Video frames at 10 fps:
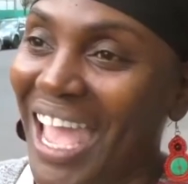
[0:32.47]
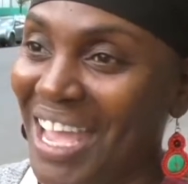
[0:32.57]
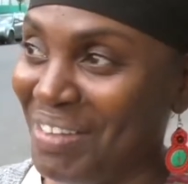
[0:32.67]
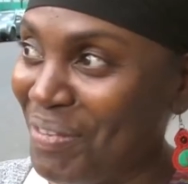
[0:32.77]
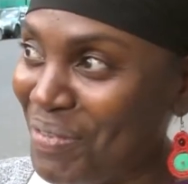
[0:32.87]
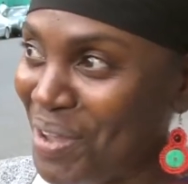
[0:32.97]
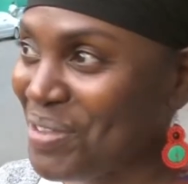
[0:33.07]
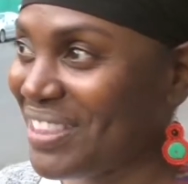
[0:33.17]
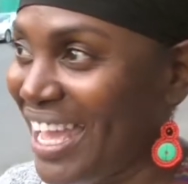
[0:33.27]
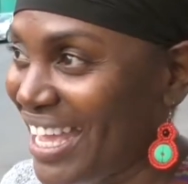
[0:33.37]
okay, a
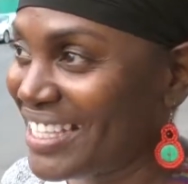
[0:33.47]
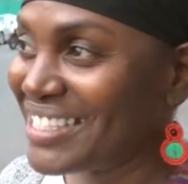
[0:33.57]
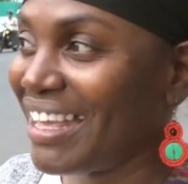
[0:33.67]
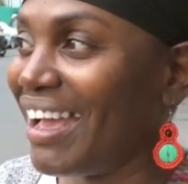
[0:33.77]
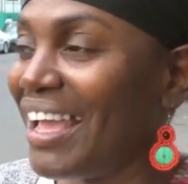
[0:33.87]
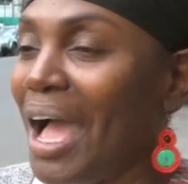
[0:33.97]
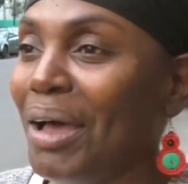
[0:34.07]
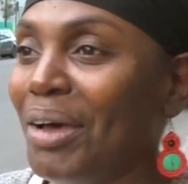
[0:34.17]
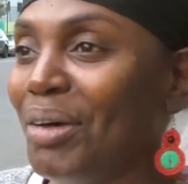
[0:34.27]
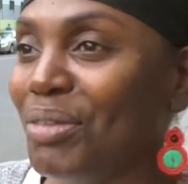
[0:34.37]
few things. I
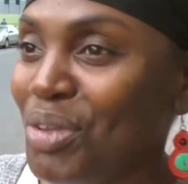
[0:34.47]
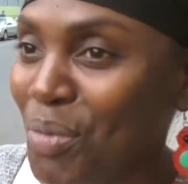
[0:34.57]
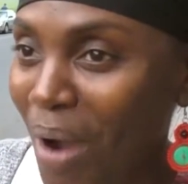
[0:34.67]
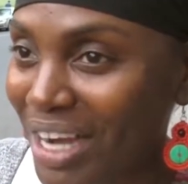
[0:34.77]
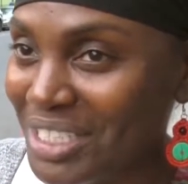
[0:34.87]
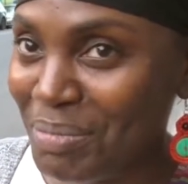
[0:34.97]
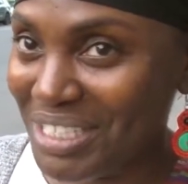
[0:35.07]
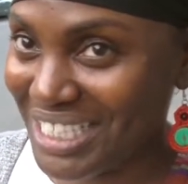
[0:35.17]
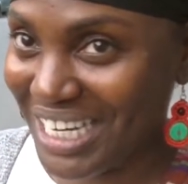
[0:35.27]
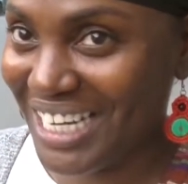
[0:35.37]
got a new washing
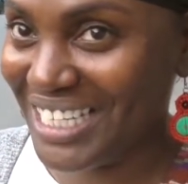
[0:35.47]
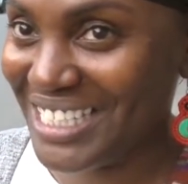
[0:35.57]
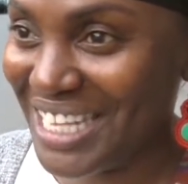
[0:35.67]
machine, the